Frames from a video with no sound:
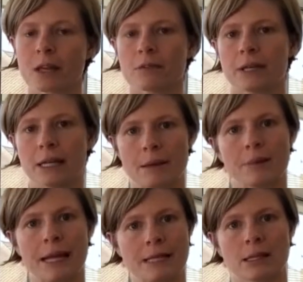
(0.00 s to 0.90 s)
that really
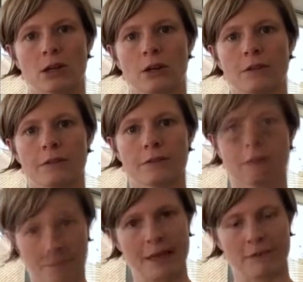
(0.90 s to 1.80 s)
give a lot
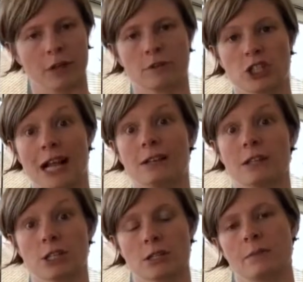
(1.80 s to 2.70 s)
of
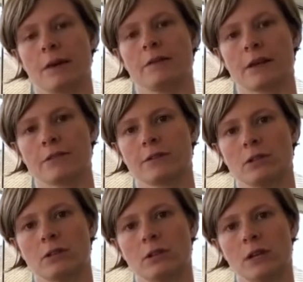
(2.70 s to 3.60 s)
challenge to the pelvic
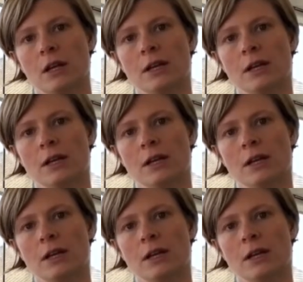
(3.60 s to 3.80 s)
floor.